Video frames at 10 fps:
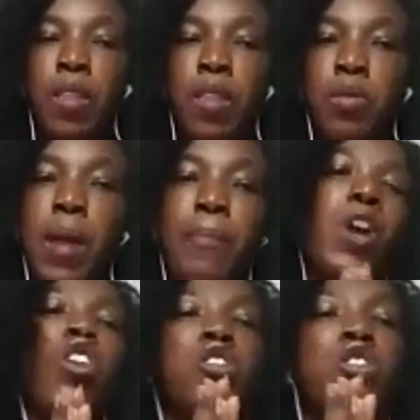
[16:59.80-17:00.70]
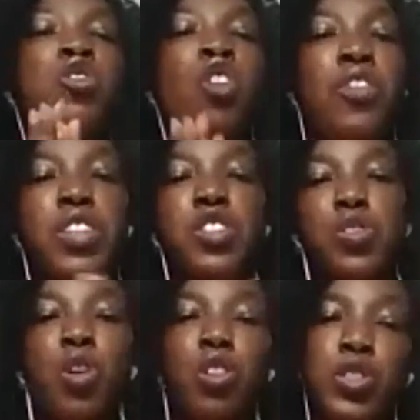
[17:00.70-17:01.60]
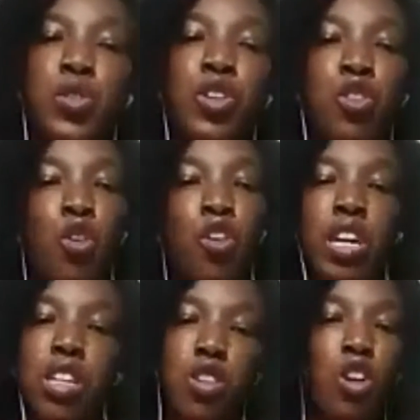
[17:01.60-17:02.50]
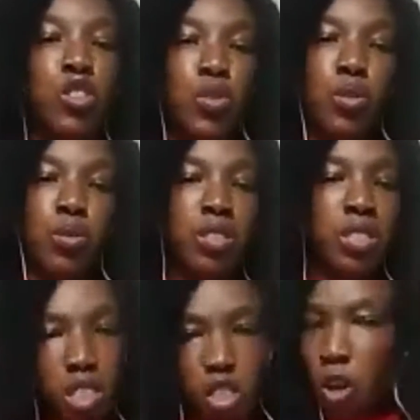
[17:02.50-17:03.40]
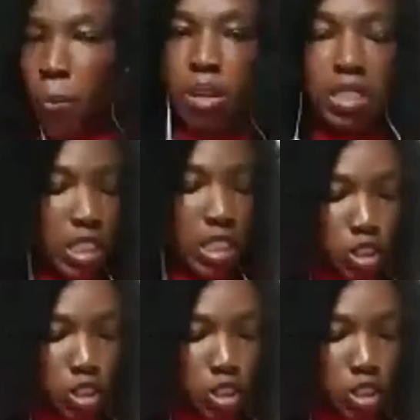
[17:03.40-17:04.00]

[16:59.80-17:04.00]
right? Because nothing should control you. You're in control. This is your body. This is